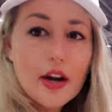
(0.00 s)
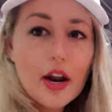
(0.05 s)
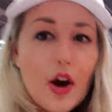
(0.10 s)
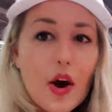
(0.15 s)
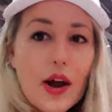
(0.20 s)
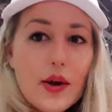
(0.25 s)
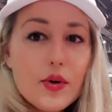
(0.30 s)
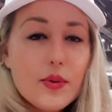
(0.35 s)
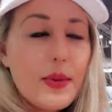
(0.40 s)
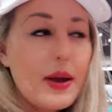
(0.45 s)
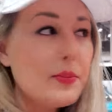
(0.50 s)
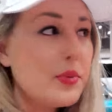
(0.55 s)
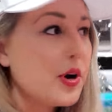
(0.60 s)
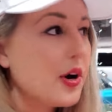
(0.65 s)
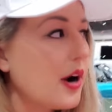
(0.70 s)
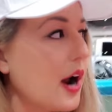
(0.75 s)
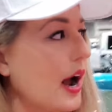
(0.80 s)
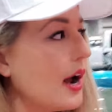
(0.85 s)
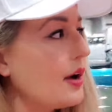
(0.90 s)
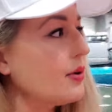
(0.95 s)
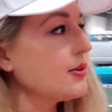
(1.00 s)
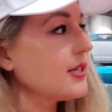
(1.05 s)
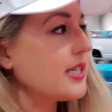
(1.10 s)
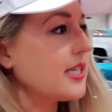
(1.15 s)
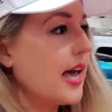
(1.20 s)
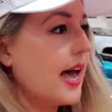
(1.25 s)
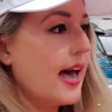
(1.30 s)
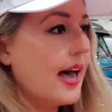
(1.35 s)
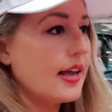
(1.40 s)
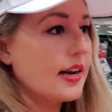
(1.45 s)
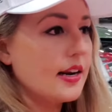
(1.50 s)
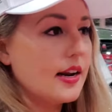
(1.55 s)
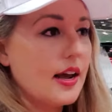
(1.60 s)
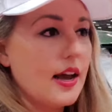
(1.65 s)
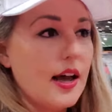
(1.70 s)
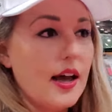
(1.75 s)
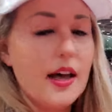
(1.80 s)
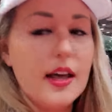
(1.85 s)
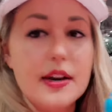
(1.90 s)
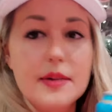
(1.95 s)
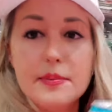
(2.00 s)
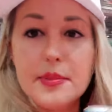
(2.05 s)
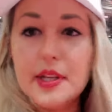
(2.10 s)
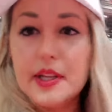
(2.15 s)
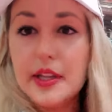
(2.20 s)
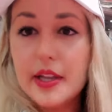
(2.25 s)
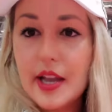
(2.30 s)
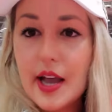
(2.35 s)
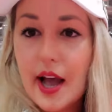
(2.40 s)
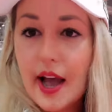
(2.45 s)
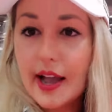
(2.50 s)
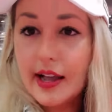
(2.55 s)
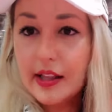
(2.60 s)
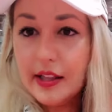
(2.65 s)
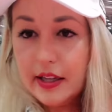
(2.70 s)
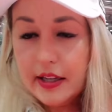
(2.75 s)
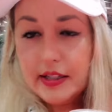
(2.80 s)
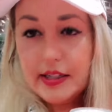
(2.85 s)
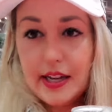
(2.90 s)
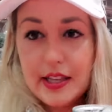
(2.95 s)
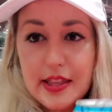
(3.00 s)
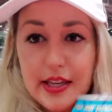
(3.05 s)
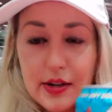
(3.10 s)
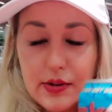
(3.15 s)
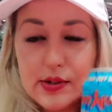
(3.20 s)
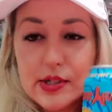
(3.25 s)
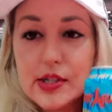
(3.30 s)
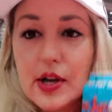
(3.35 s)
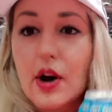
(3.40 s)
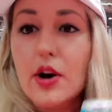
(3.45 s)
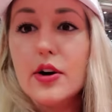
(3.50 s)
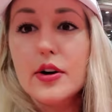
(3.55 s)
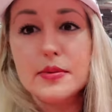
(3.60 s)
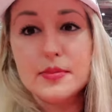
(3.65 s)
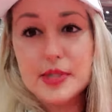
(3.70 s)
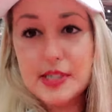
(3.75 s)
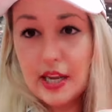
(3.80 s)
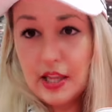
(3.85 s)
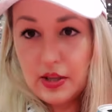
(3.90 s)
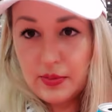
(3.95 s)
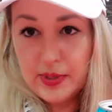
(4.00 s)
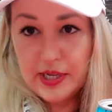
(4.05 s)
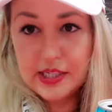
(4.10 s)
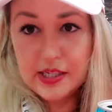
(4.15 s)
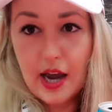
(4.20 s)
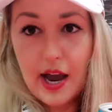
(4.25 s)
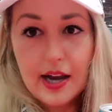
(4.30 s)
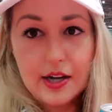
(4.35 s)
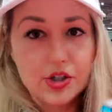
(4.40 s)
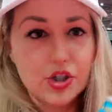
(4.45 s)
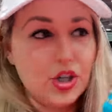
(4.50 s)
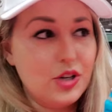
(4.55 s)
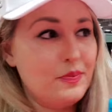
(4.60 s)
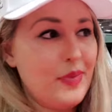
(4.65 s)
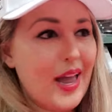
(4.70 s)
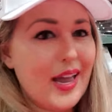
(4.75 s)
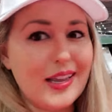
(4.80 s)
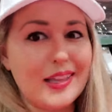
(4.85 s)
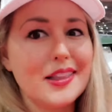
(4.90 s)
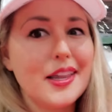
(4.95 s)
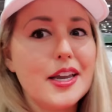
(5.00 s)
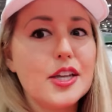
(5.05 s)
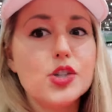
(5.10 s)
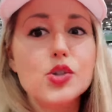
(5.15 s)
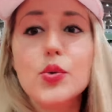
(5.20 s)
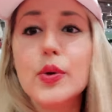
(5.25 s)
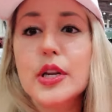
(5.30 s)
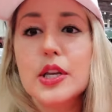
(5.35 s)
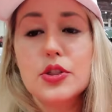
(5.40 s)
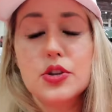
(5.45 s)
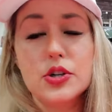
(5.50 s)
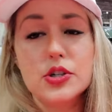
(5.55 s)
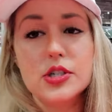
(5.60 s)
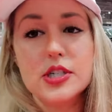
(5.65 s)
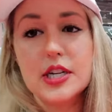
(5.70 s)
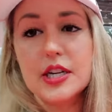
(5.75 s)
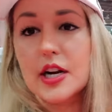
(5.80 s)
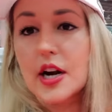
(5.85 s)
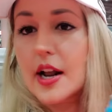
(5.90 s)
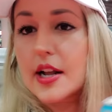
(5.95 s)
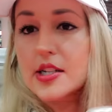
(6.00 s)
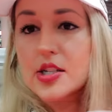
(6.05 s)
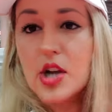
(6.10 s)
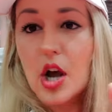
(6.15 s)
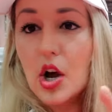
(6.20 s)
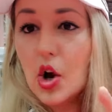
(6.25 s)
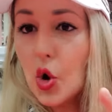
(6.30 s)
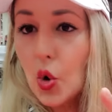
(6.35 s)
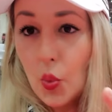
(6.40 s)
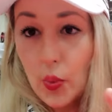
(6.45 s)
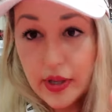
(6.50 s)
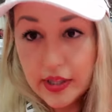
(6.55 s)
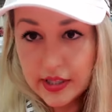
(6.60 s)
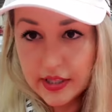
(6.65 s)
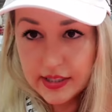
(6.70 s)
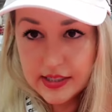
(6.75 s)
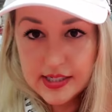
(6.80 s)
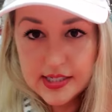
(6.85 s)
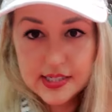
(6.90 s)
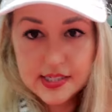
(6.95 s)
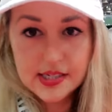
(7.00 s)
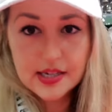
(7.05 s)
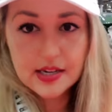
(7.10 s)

know, I remember I was at an Amelia Island, I think it was the RM Sotheby's auction back in like 2013, and I saw a Willis